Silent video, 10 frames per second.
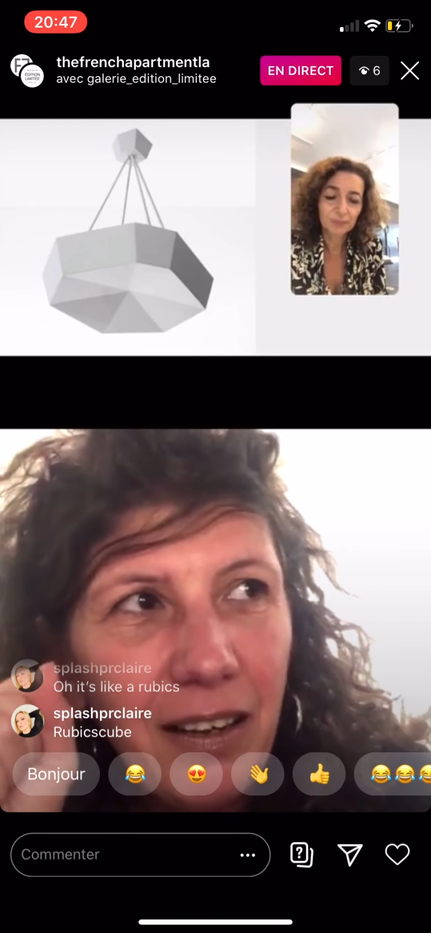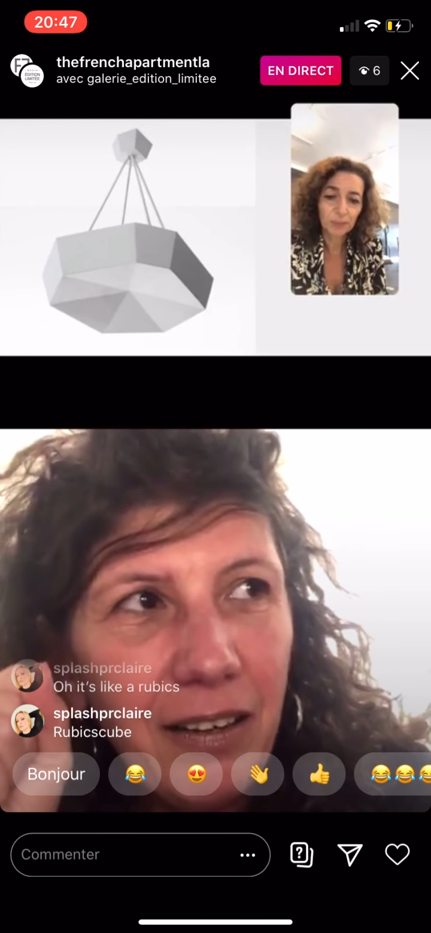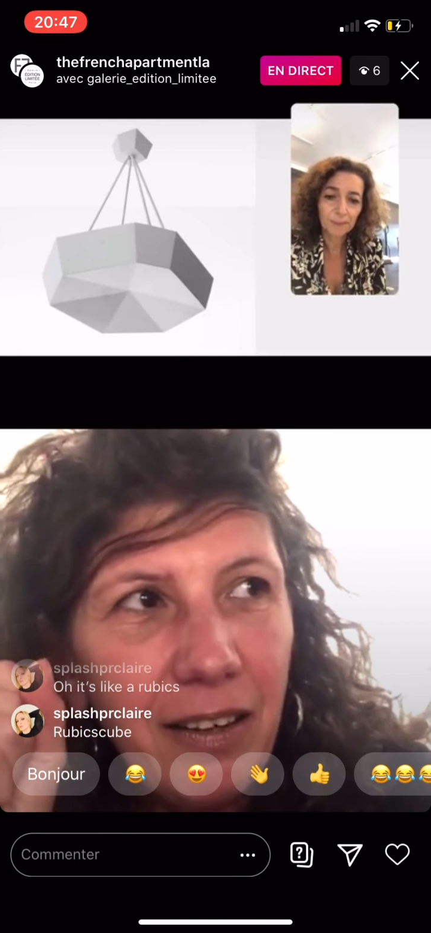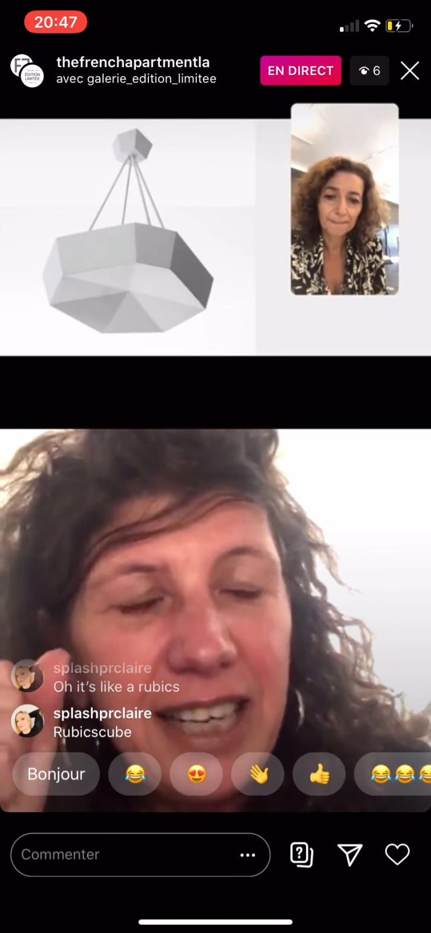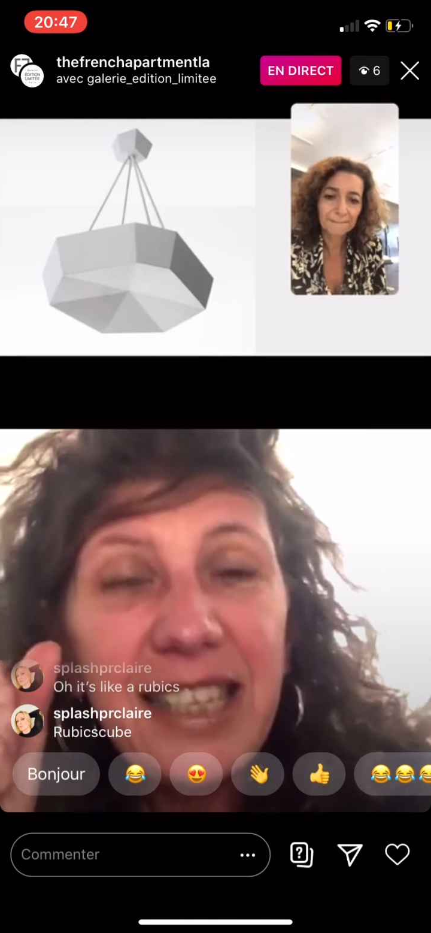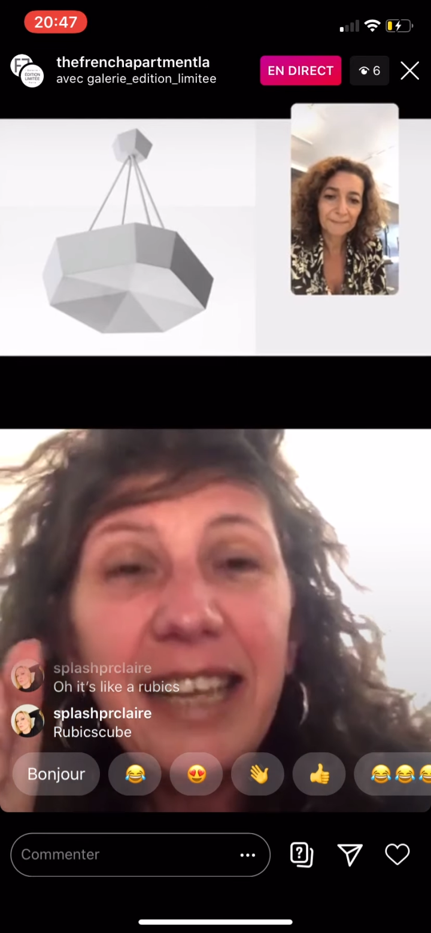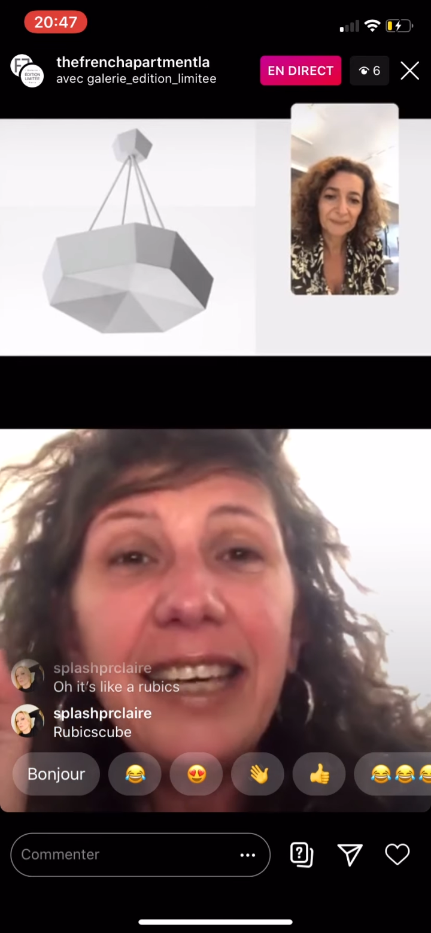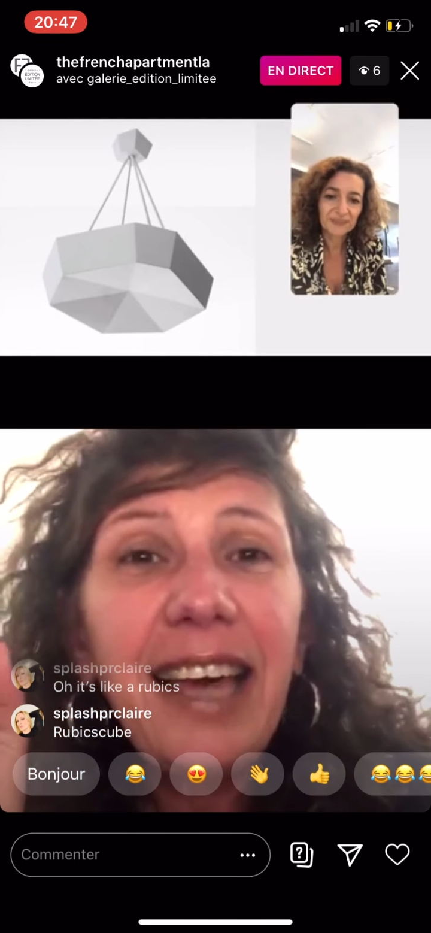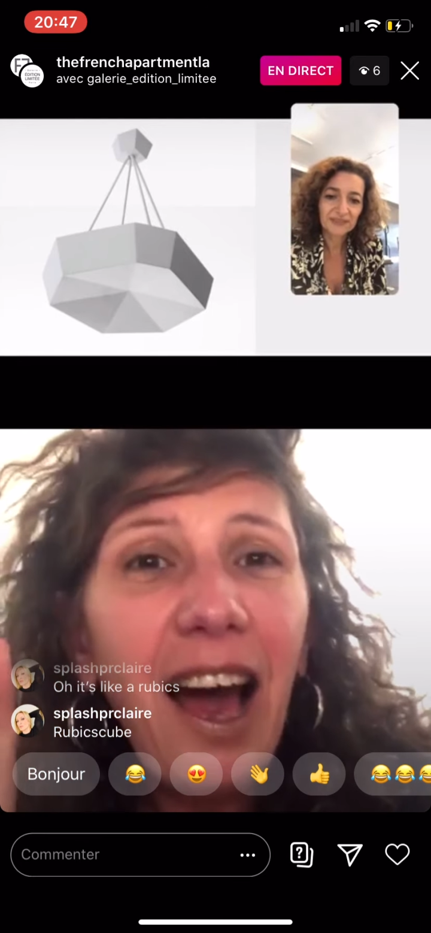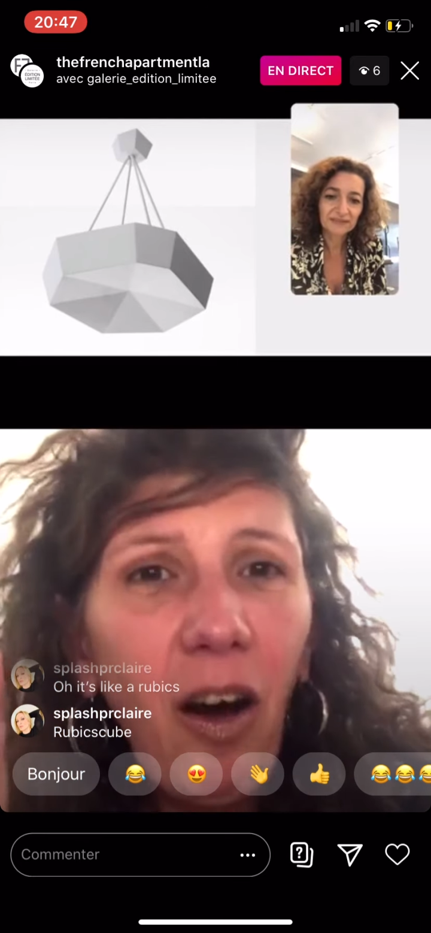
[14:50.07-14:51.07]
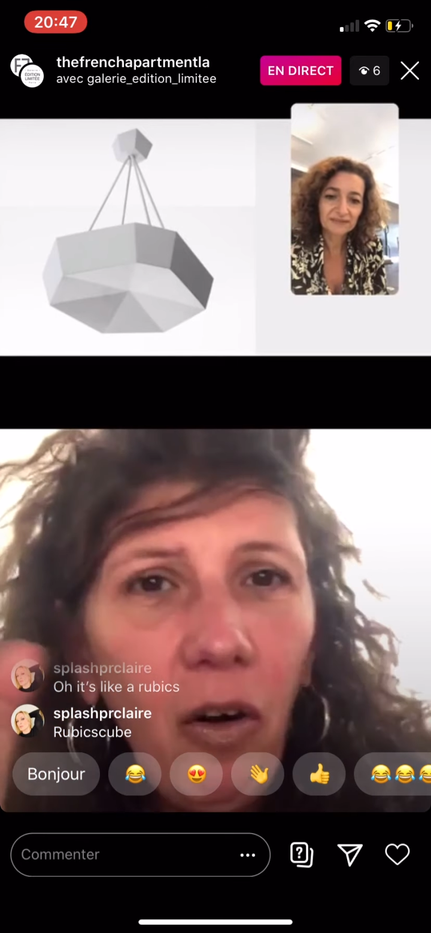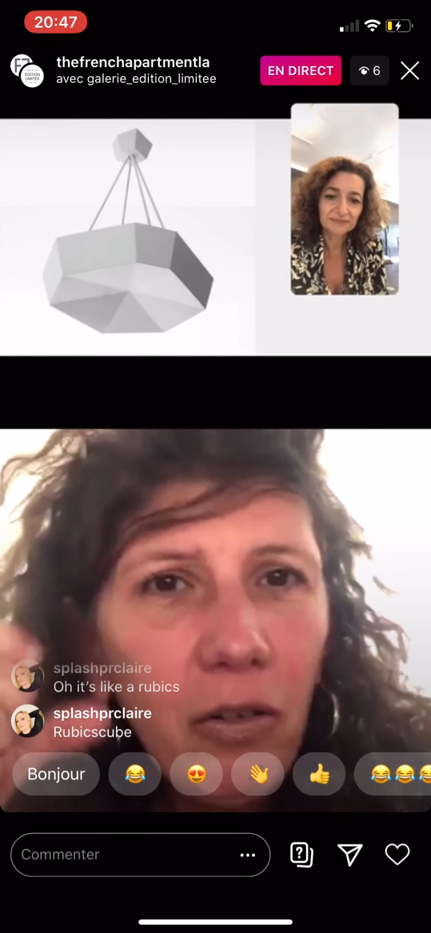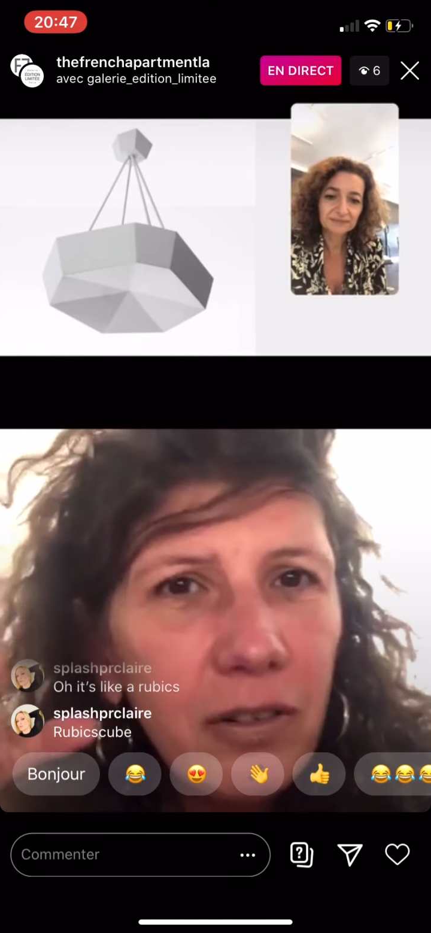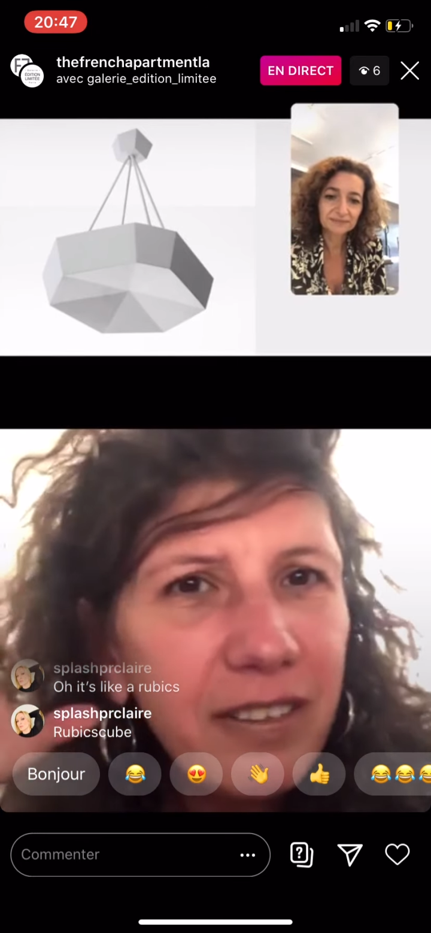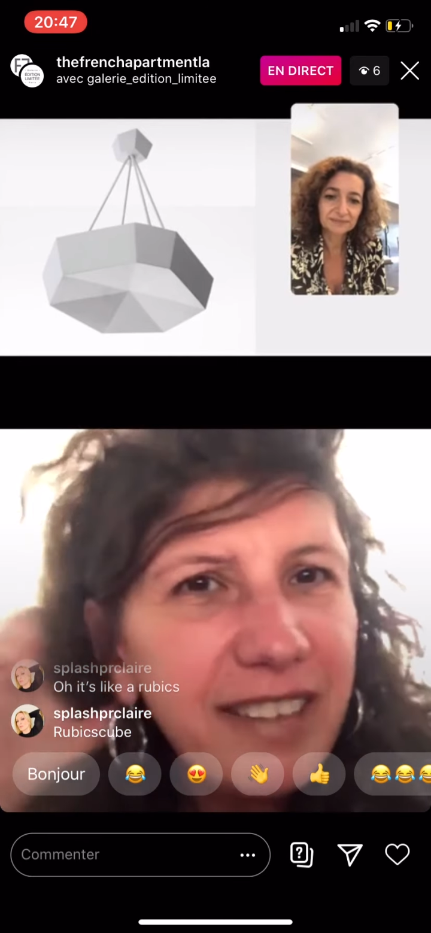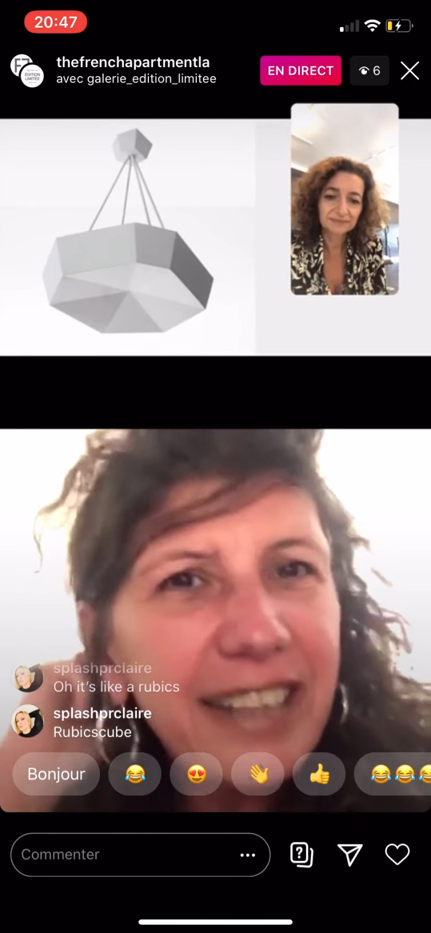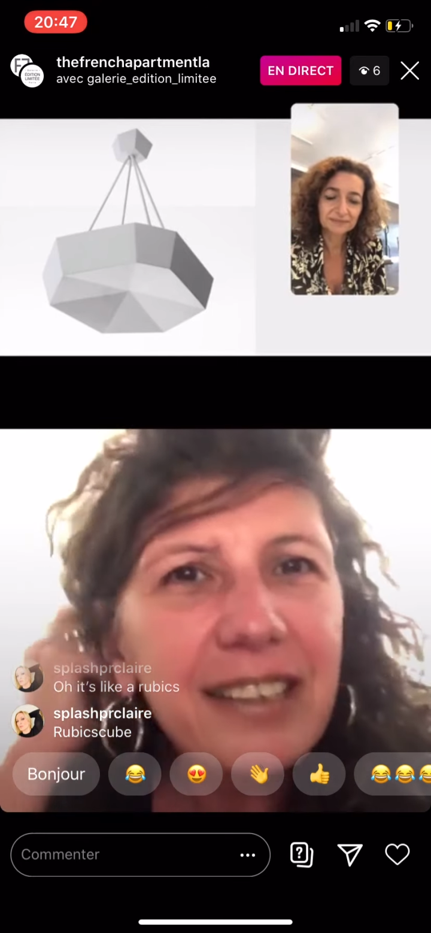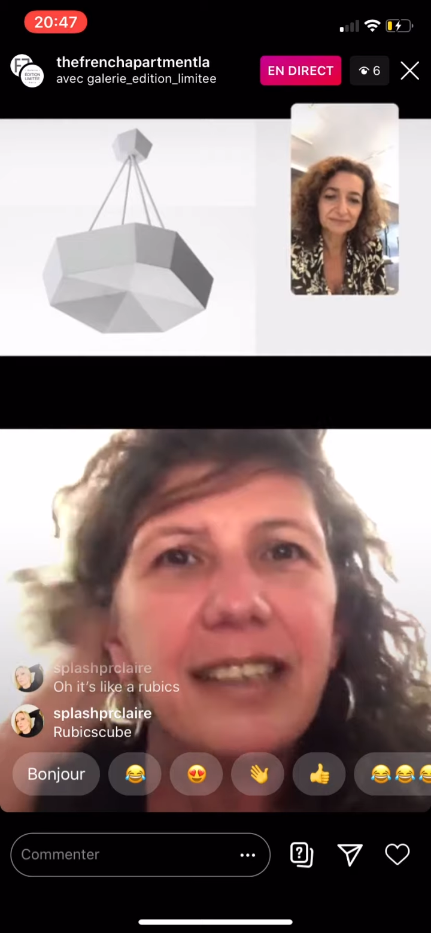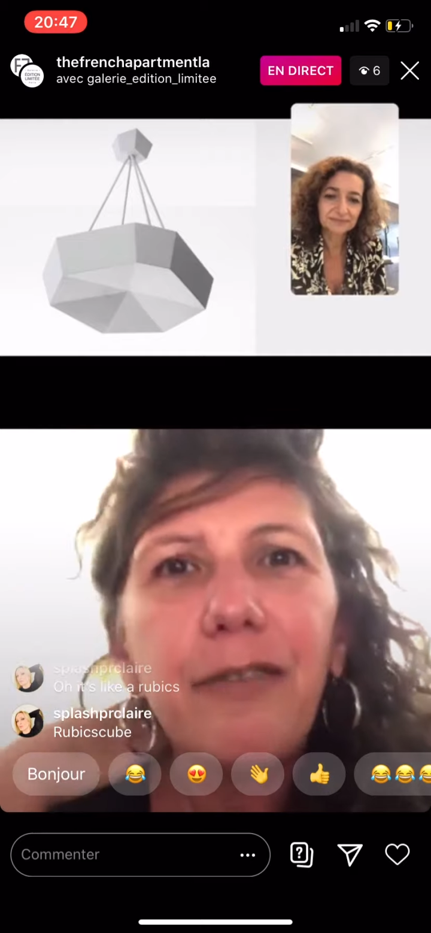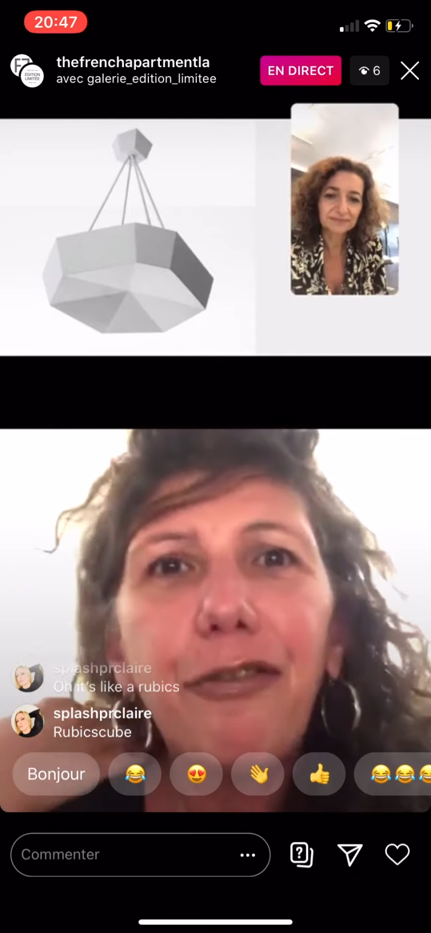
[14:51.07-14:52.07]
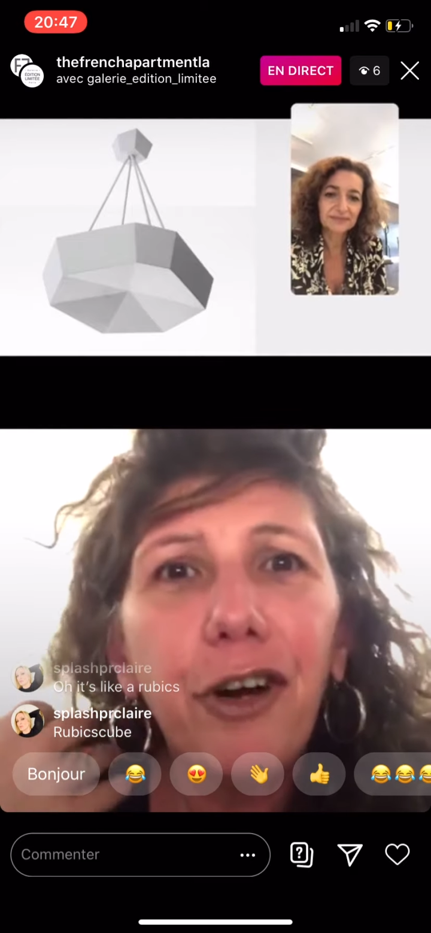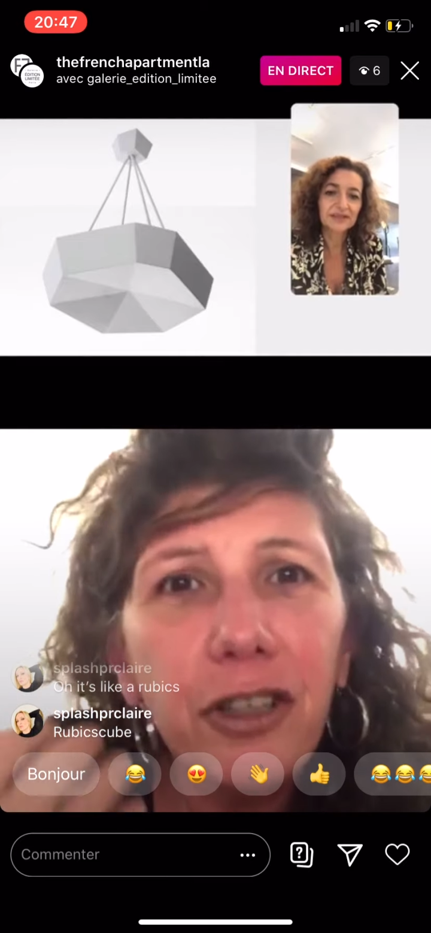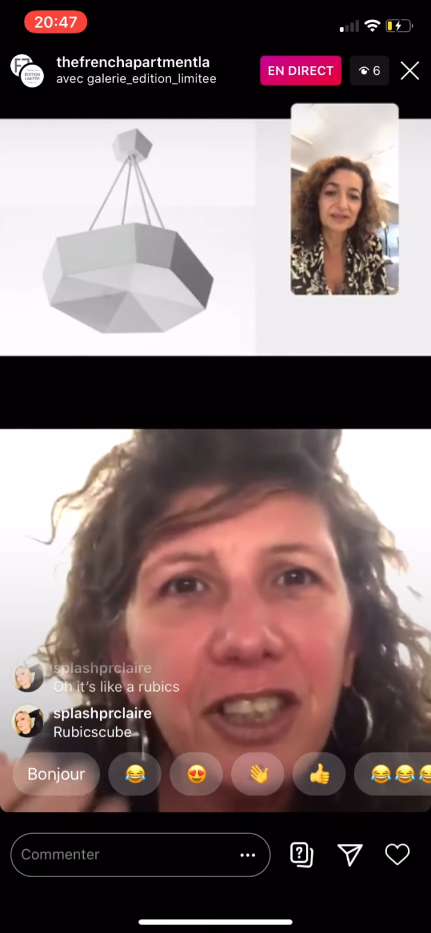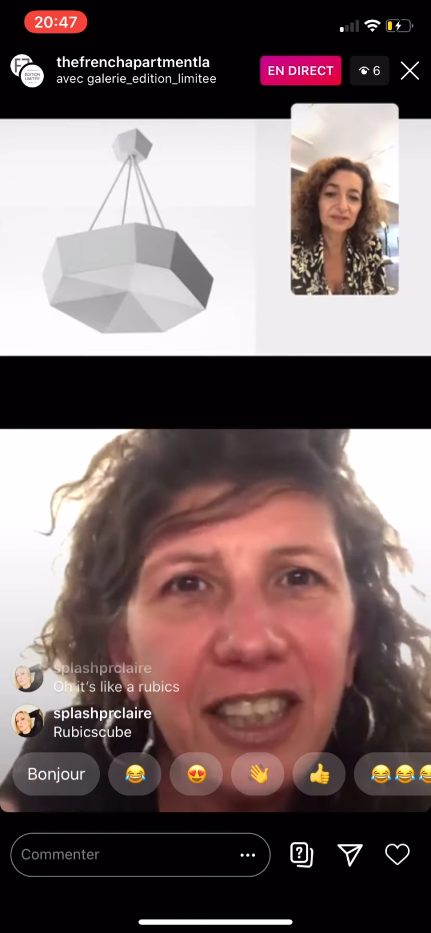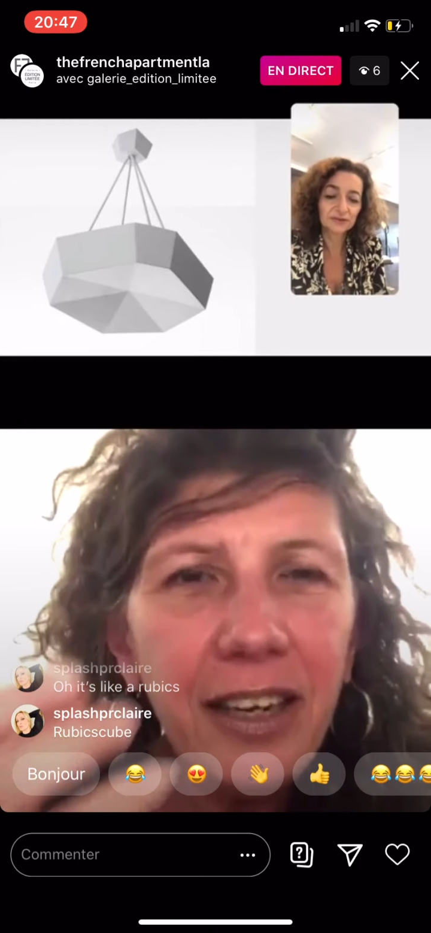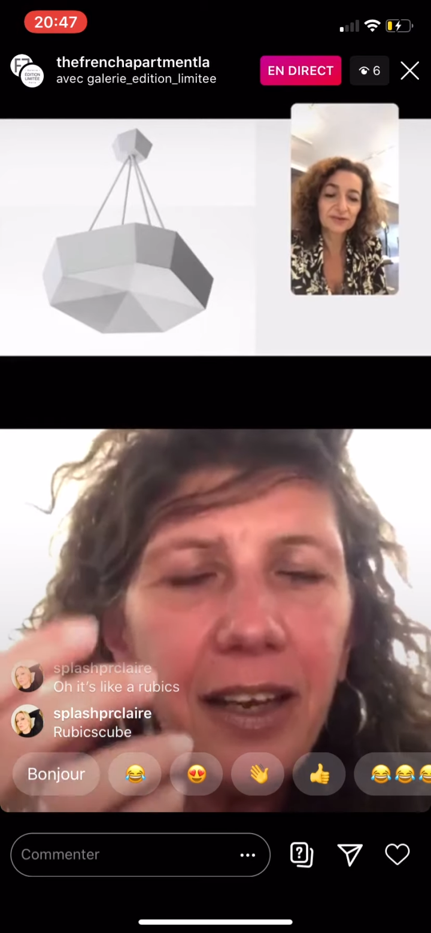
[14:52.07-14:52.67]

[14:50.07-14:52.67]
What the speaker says: les années 40, 1940.